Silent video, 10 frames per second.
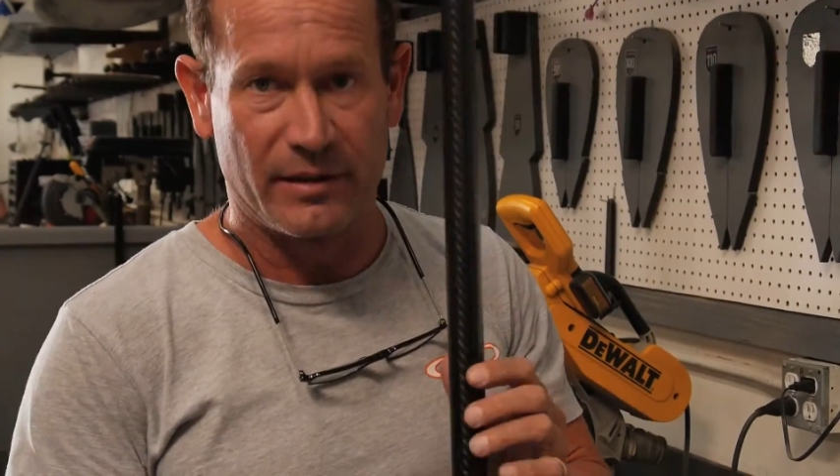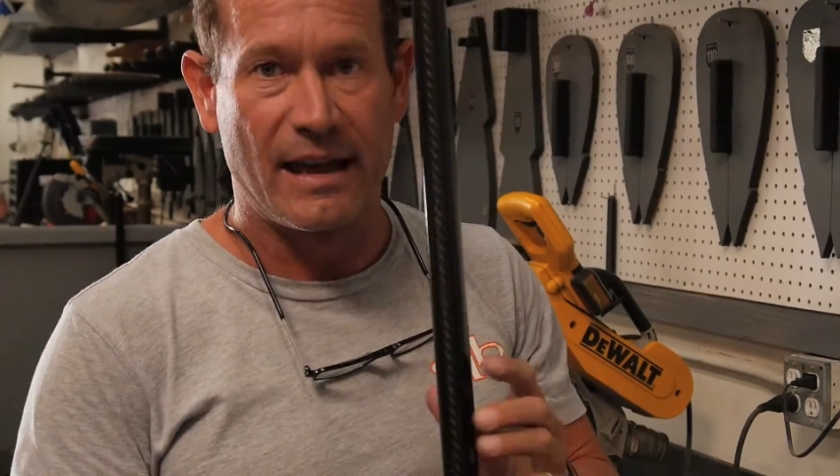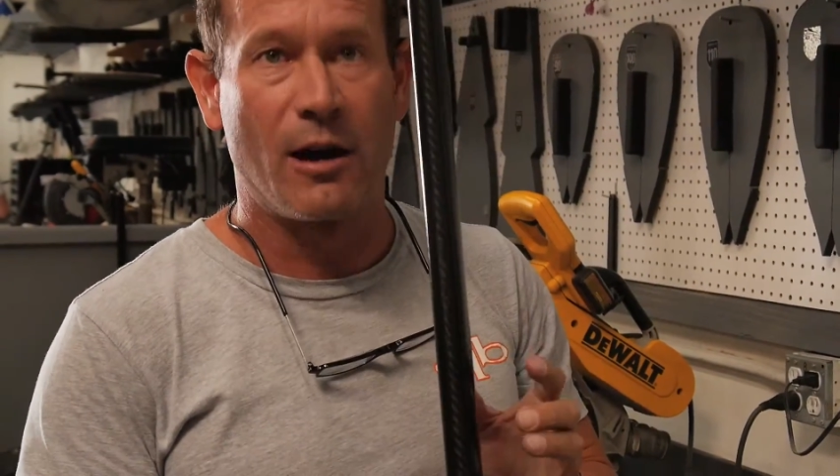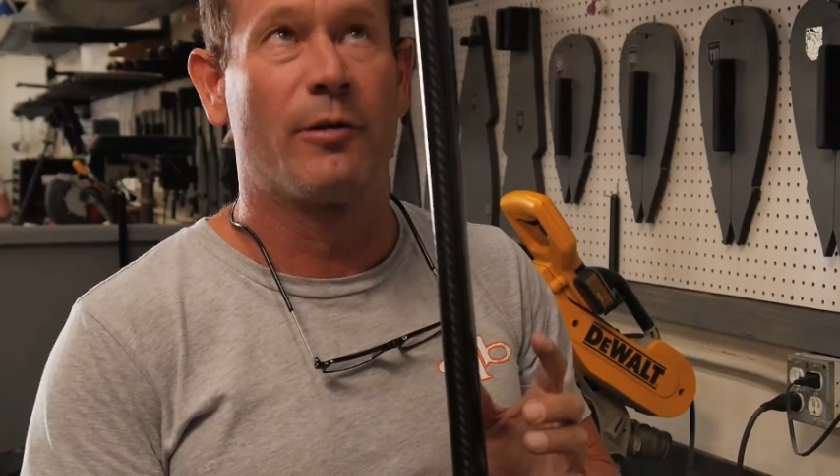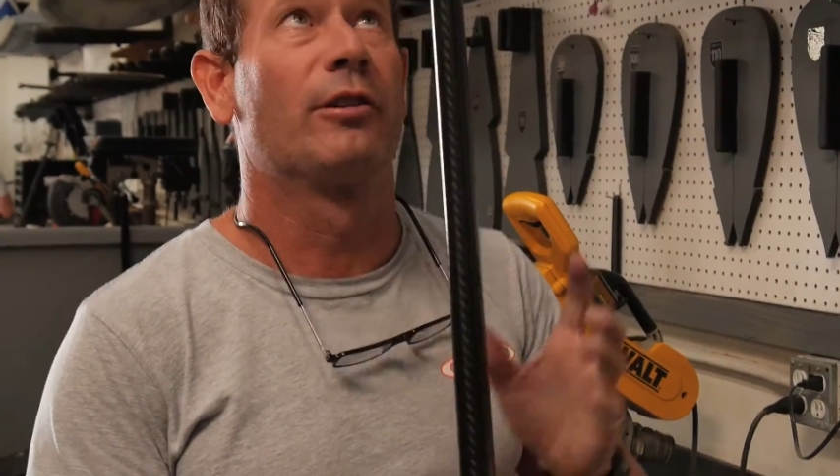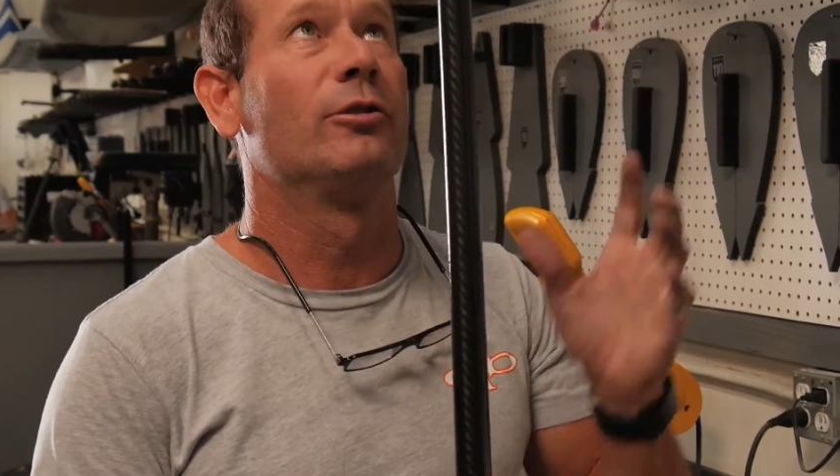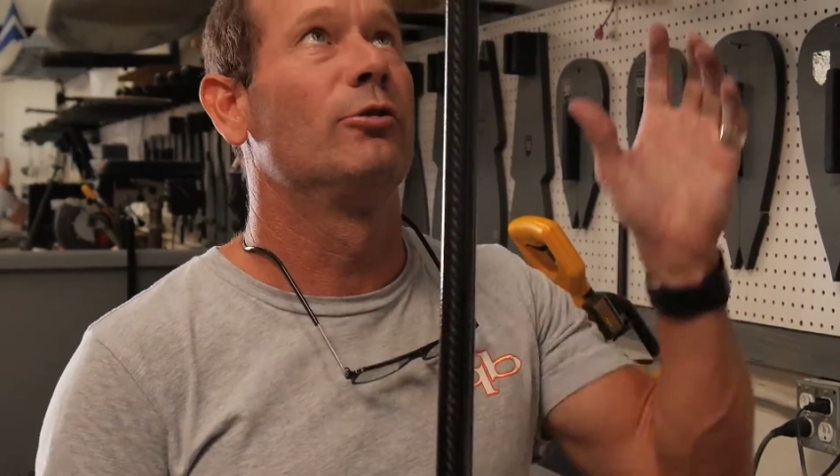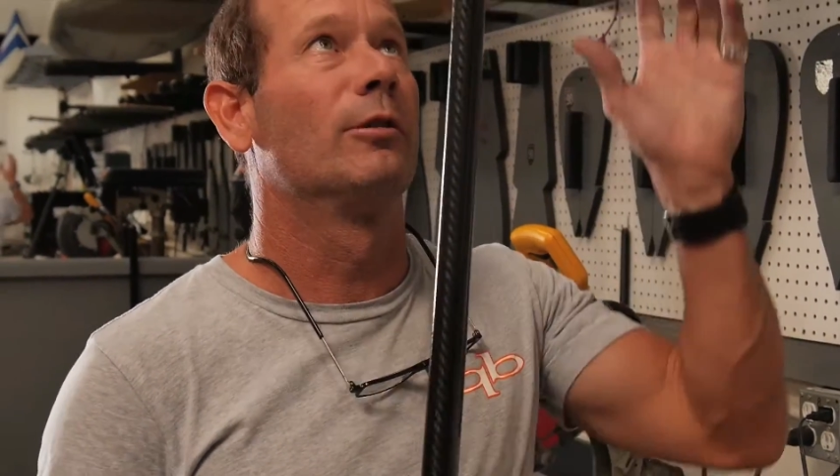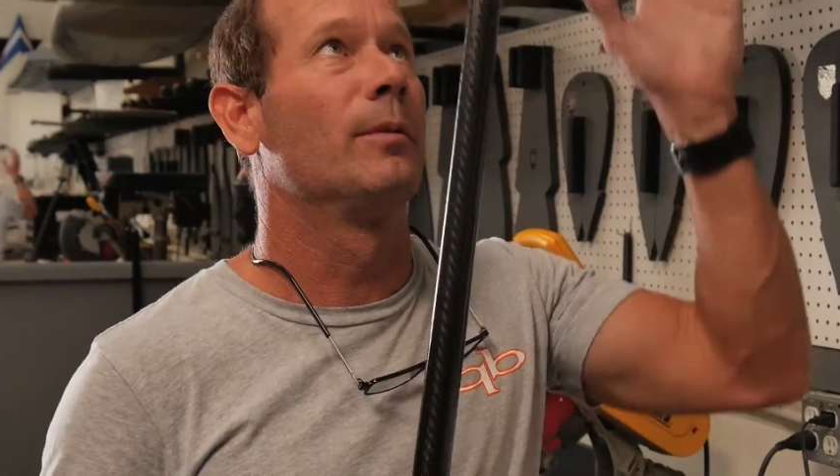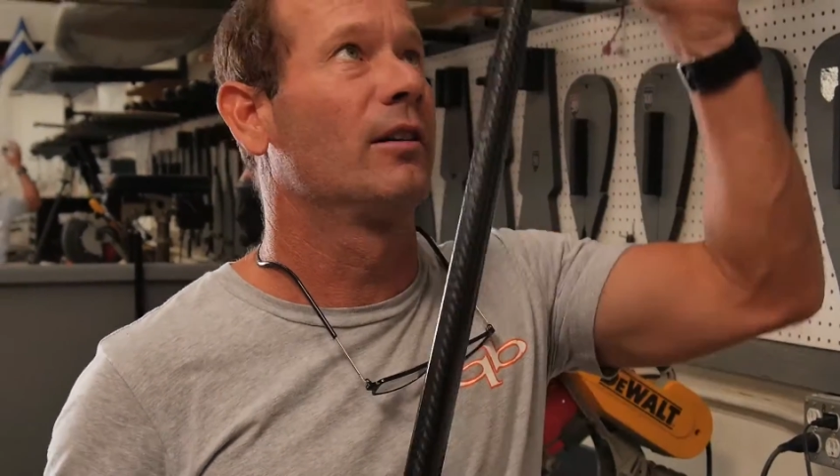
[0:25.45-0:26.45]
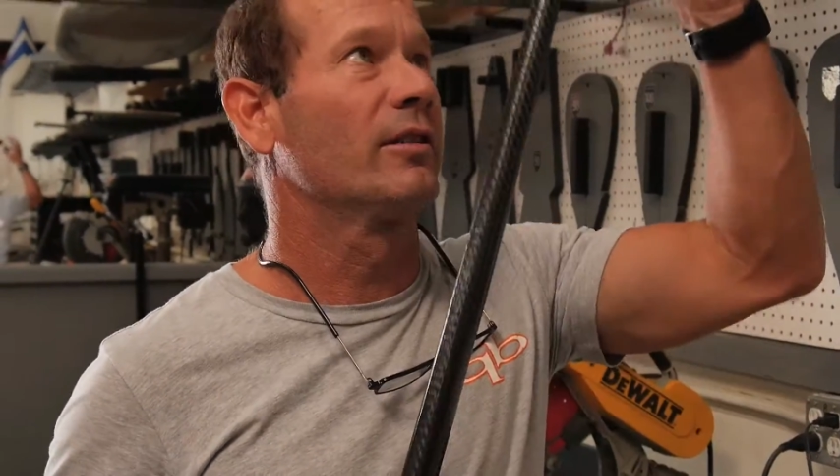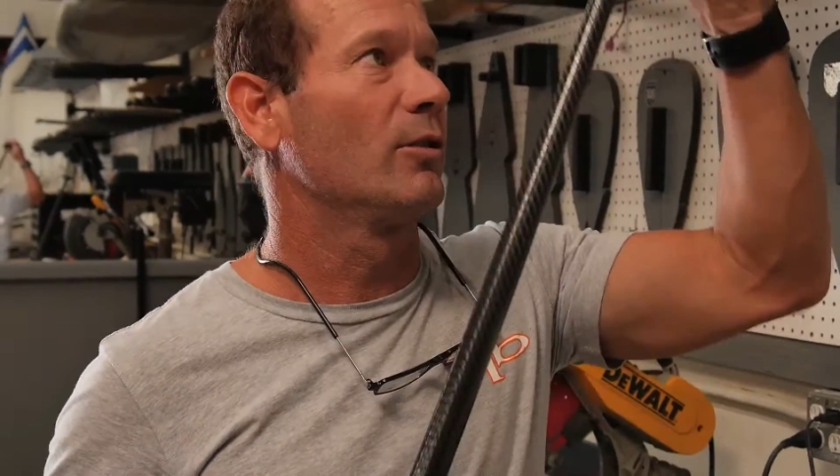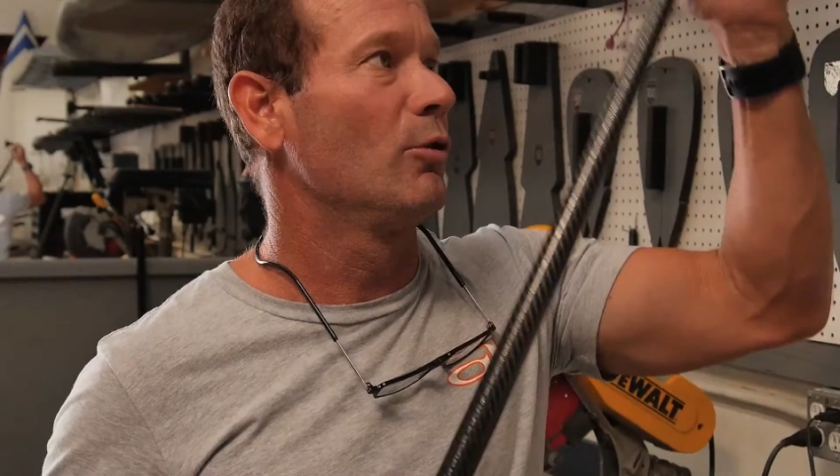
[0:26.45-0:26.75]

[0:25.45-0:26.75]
But now with our newer models,